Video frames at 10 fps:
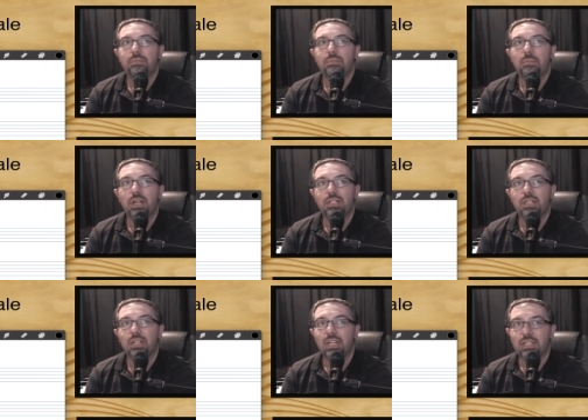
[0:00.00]
major
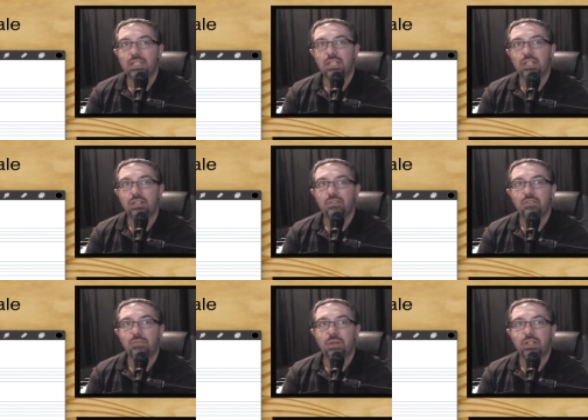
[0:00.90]
key signature
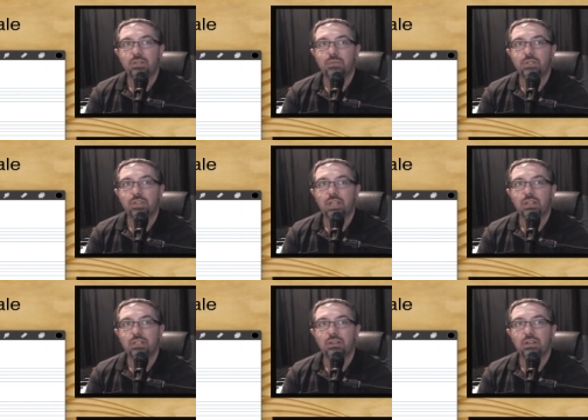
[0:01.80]
information was on the
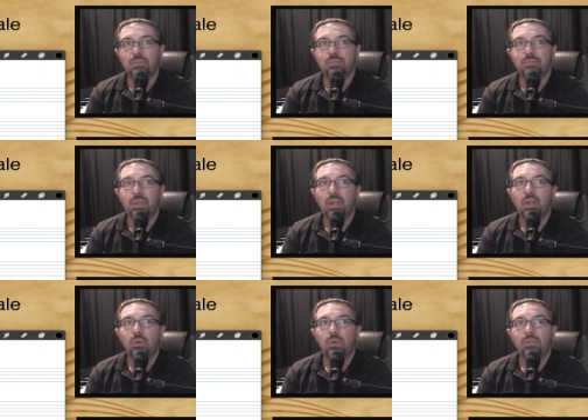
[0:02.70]
outside.
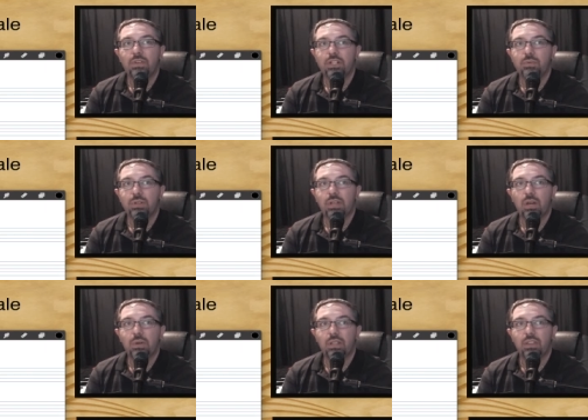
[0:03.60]
We finished with
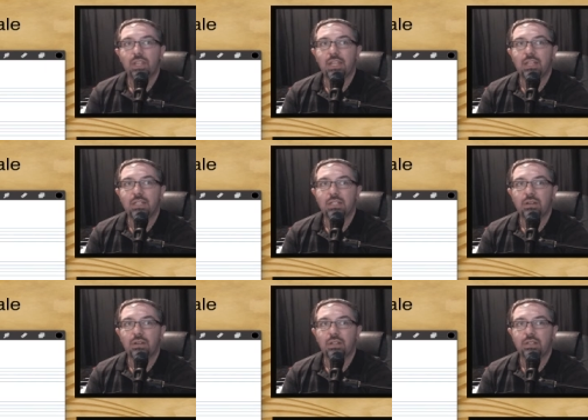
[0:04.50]
knowing that the
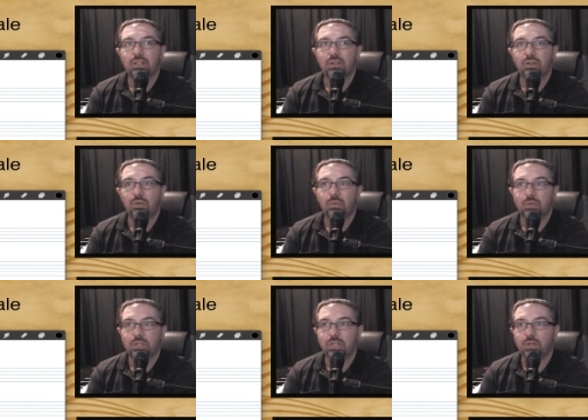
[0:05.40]
inside of the circle
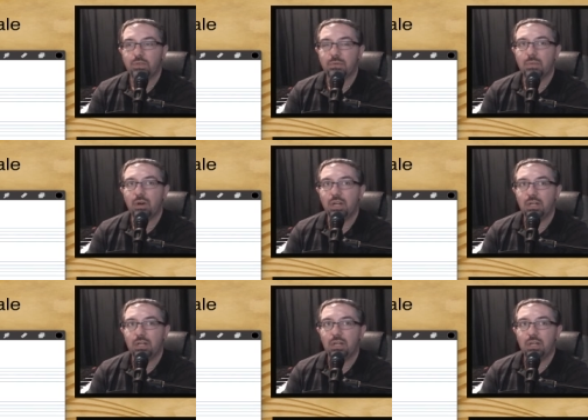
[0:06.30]
was to do with the minor
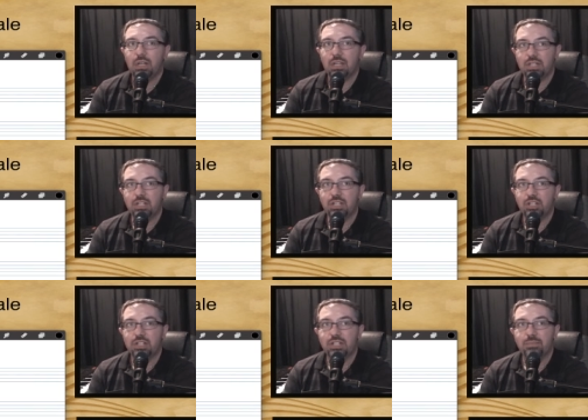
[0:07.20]
key
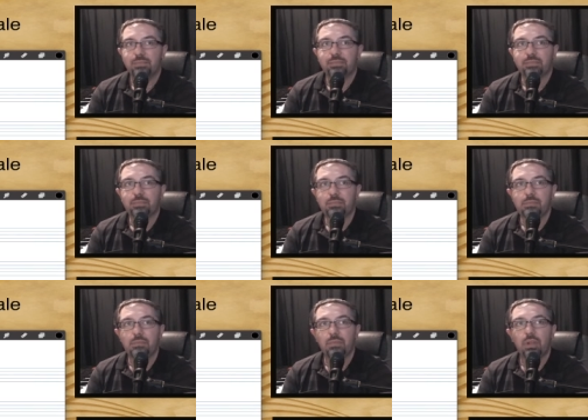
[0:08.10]
signatures.
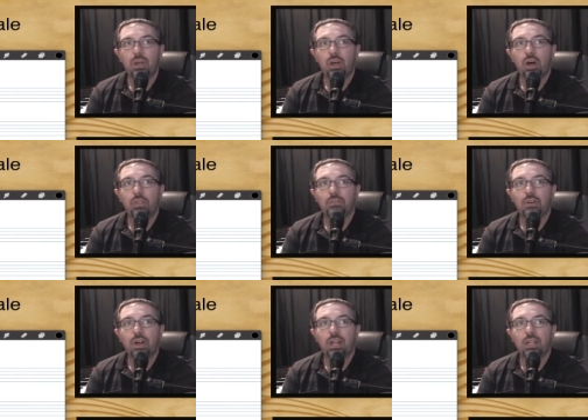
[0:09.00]
On the
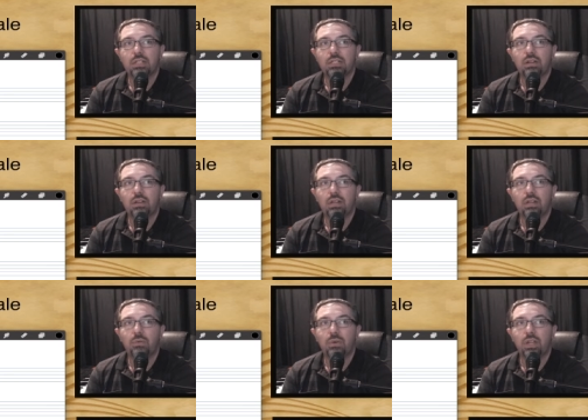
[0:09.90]
right hand side
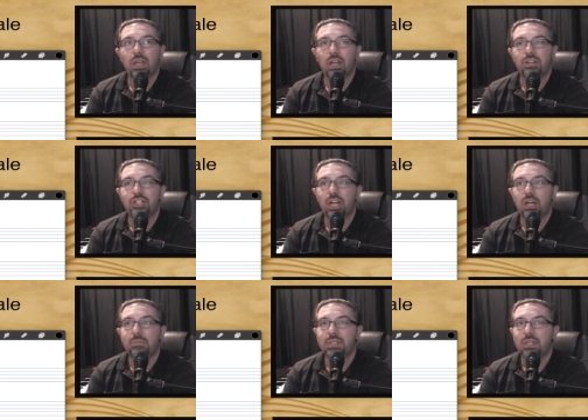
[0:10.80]
we had our
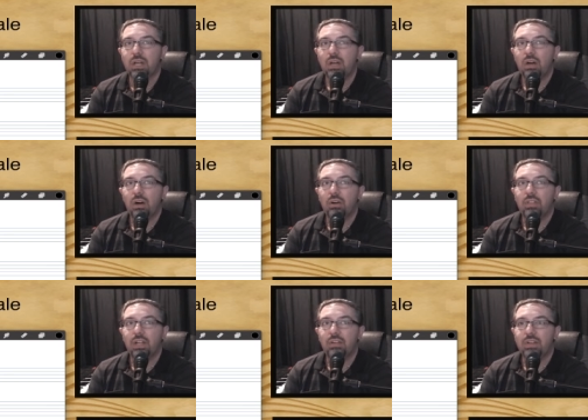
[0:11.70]
sharps, on the
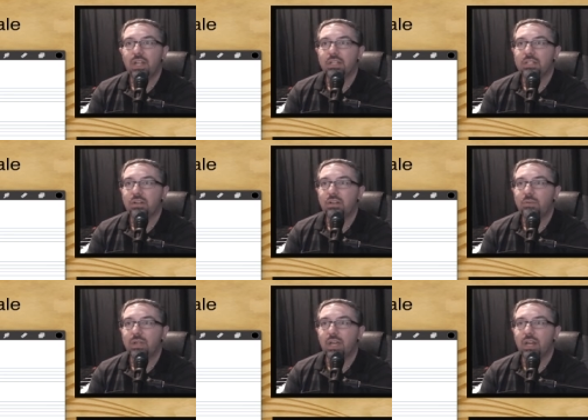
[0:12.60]
left hand side
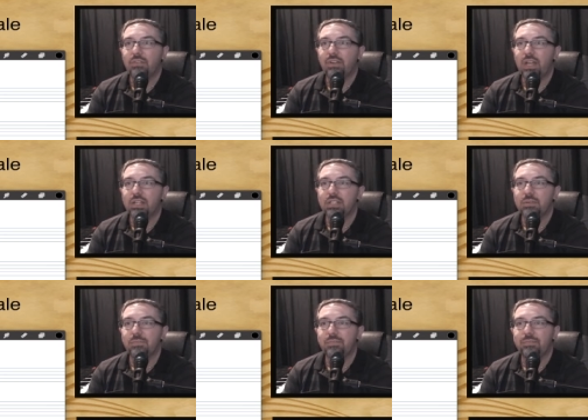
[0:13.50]
we had our flats,
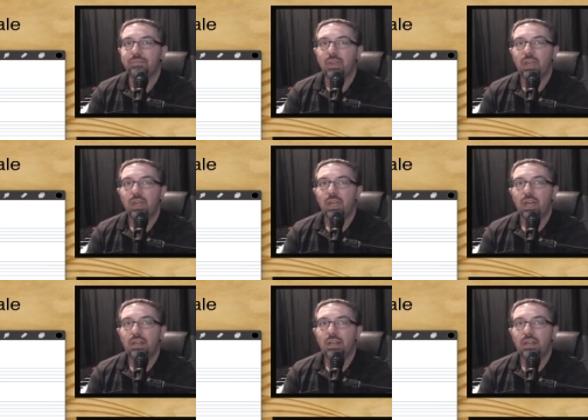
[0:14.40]
and